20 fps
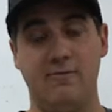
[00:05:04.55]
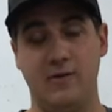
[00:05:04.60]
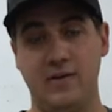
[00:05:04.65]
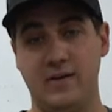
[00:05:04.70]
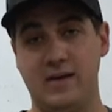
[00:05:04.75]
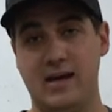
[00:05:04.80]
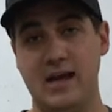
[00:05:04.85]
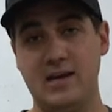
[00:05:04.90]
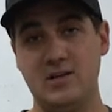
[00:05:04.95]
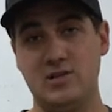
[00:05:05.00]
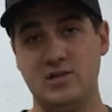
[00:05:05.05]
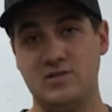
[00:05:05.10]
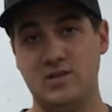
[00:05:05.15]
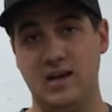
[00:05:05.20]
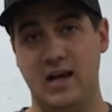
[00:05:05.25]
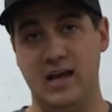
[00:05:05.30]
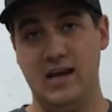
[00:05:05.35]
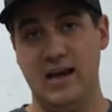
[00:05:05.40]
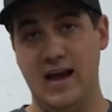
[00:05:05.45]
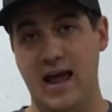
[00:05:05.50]
for the gauges
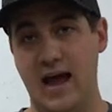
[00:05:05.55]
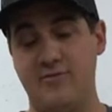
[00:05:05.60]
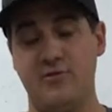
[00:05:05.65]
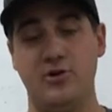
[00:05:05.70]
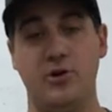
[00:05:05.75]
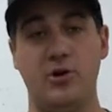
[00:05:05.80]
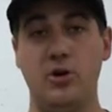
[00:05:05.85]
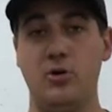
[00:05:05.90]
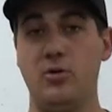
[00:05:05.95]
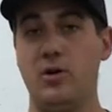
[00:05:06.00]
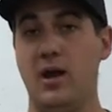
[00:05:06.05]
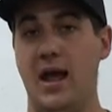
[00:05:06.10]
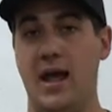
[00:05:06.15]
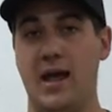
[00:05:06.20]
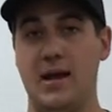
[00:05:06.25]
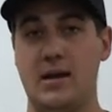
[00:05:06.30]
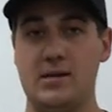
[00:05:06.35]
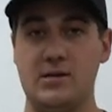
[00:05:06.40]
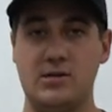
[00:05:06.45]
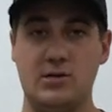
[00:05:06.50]
in an afternoon
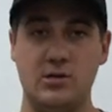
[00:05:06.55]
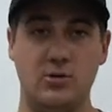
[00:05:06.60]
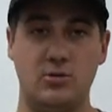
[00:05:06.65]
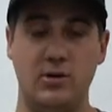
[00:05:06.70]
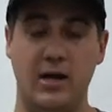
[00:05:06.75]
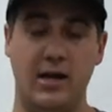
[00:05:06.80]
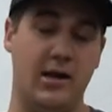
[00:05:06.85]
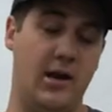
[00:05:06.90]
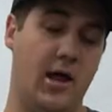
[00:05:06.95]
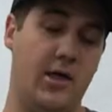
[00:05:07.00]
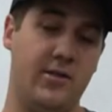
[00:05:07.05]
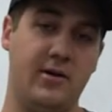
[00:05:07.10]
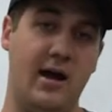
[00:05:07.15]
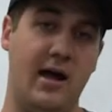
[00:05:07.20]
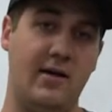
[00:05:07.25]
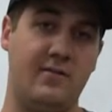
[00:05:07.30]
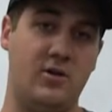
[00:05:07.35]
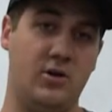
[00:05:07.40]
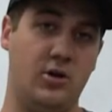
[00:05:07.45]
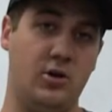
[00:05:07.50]
and do in another
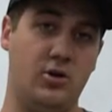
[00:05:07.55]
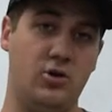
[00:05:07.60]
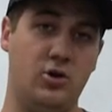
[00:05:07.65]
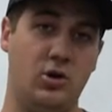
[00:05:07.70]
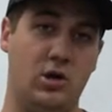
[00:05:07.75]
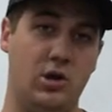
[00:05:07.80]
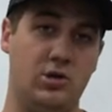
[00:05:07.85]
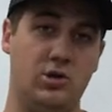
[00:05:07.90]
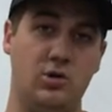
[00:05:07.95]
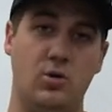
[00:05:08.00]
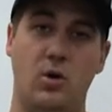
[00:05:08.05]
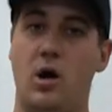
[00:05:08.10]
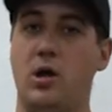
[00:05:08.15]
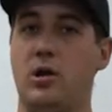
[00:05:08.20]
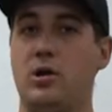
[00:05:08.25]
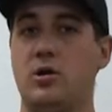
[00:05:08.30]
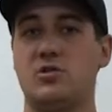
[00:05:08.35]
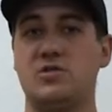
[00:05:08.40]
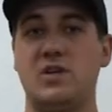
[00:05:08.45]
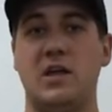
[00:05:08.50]
afternoon, you could do all
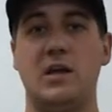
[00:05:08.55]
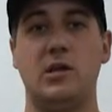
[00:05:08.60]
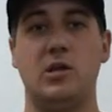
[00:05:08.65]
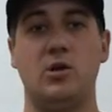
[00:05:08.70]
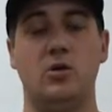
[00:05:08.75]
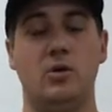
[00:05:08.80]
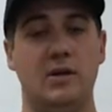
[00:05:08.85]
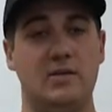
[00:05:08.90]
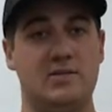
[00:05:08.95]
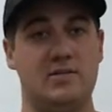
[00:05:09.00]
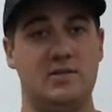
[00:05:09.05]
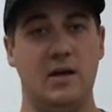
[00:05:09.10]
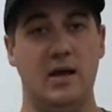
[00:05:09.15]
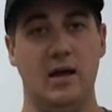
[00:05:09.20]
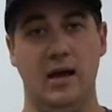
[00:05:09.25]
your sending units